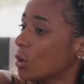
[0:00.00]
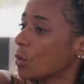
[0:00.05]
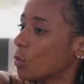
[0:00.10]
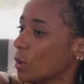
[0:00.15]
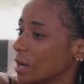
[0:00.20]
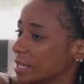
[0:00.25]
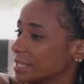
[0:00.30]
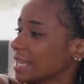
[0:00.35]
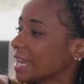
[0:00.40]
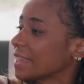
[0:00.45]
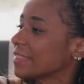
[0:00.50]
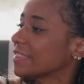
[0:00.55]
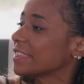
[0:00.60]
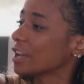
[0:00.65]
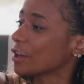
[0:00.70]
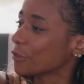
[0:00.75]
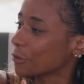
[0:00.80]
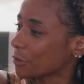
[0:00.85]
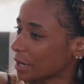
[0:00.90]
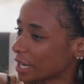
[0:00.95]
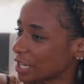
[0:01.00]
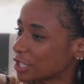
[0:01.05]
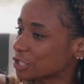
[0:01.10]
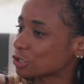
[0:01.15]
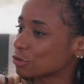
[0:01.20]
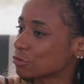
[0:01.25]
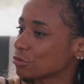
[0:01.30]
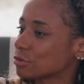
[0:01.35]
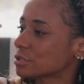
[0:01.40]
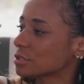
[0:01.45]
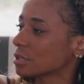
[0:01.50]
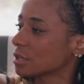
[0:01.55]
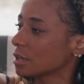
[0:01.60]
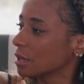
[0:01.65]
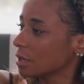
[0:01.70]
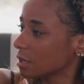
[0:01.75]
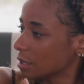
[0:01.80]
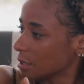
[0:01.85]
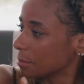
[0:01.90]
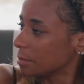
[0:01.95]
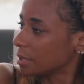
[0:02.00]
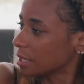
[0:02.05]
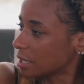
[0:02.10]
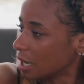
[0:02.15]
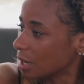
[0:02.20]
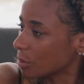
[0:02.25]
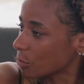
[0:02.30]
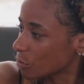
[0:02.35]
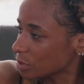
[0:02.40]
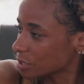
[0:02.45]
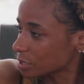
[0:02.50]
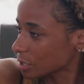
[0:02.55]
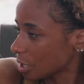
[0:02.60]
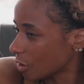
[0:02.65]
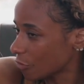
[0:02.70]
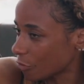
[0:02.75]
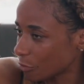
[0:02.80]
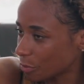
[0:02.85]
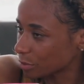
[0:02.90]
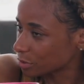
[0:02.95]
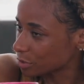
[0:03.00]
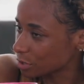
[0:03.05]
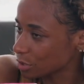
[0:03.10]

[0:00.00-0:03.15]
one day the other issues become resolvable